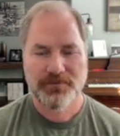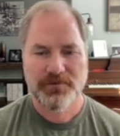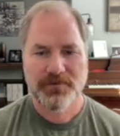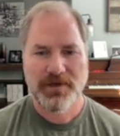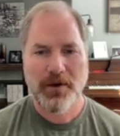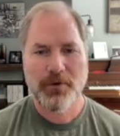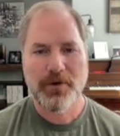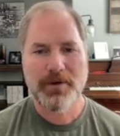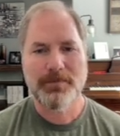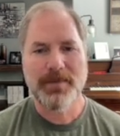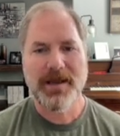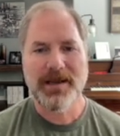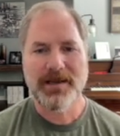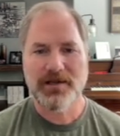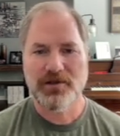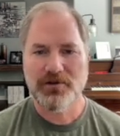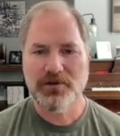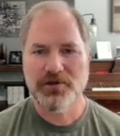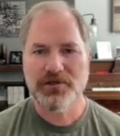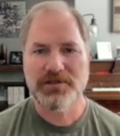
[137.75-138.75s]
Now, I went back
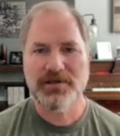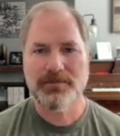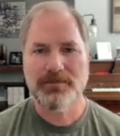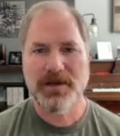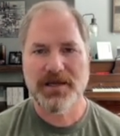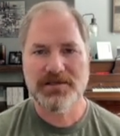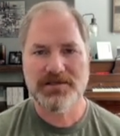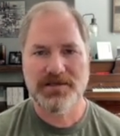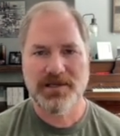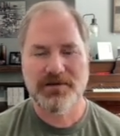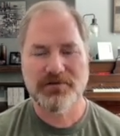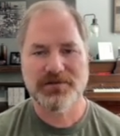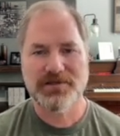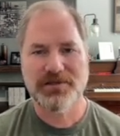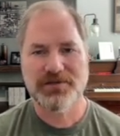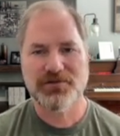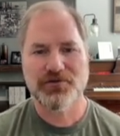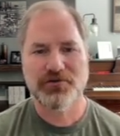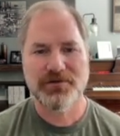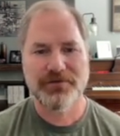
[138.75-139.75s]
and looked at my sales
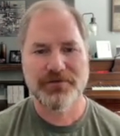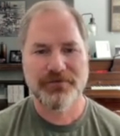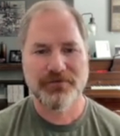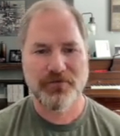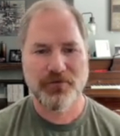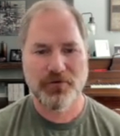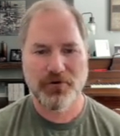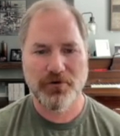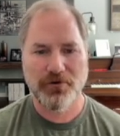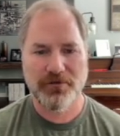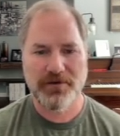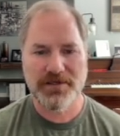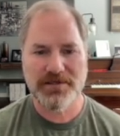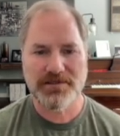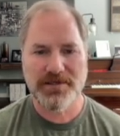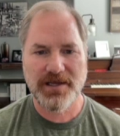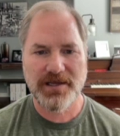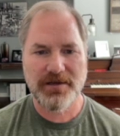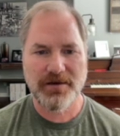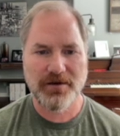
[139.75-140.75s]
history for this
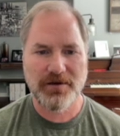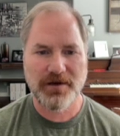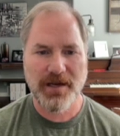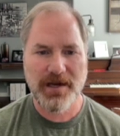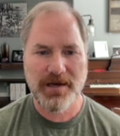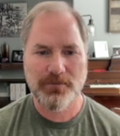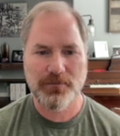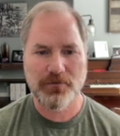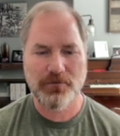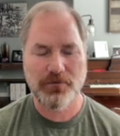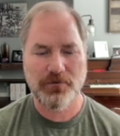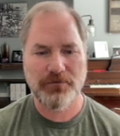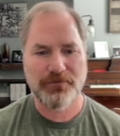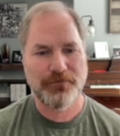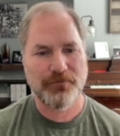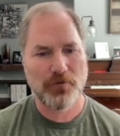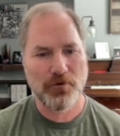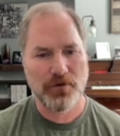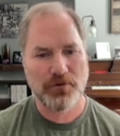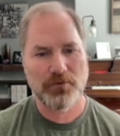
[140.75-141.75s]
day. On April
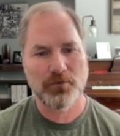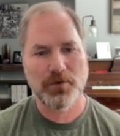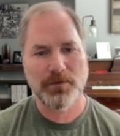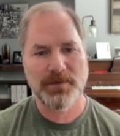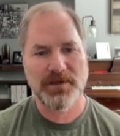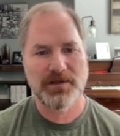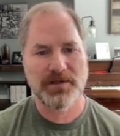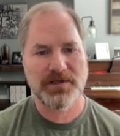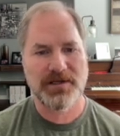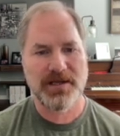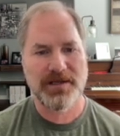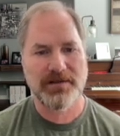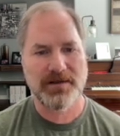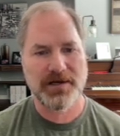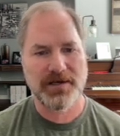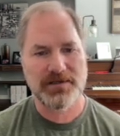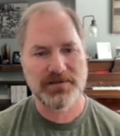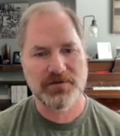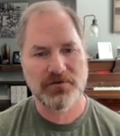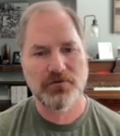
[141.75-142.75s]
4th would be the day that
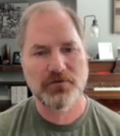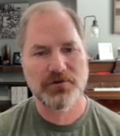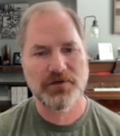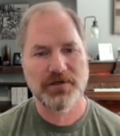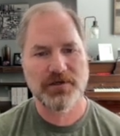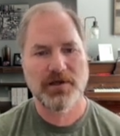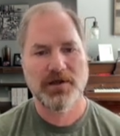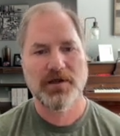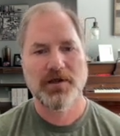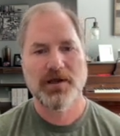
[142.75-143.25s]
I sold it.